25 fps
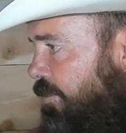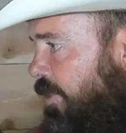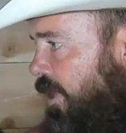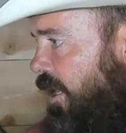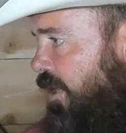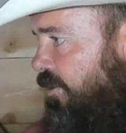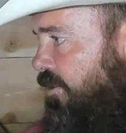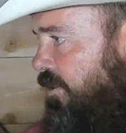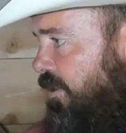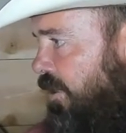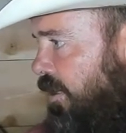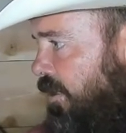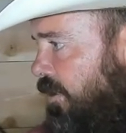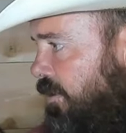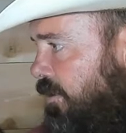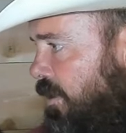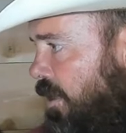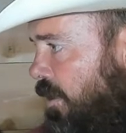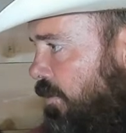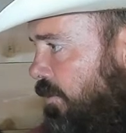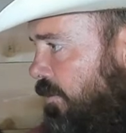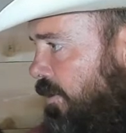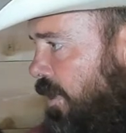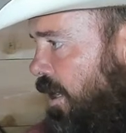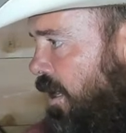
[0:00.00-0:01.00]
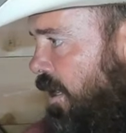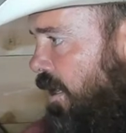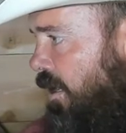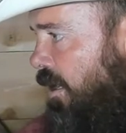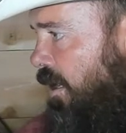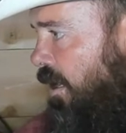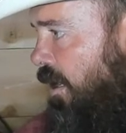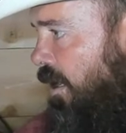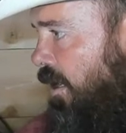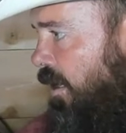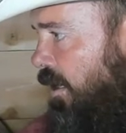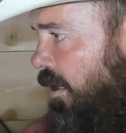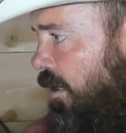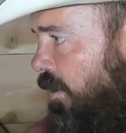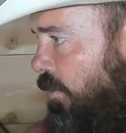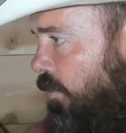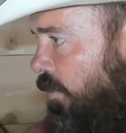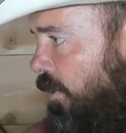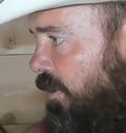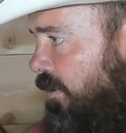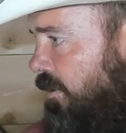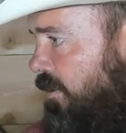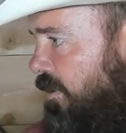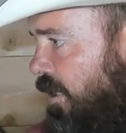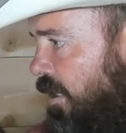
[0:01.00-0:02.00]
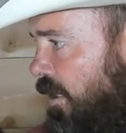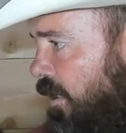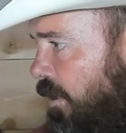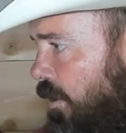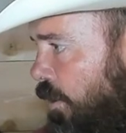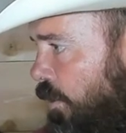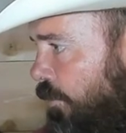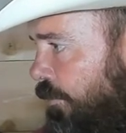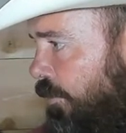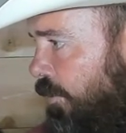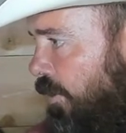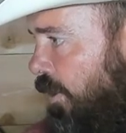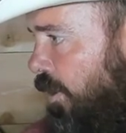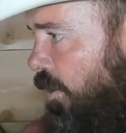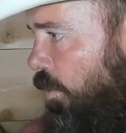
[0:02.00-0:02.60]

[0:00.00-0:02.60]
Patch said, don't AI will take over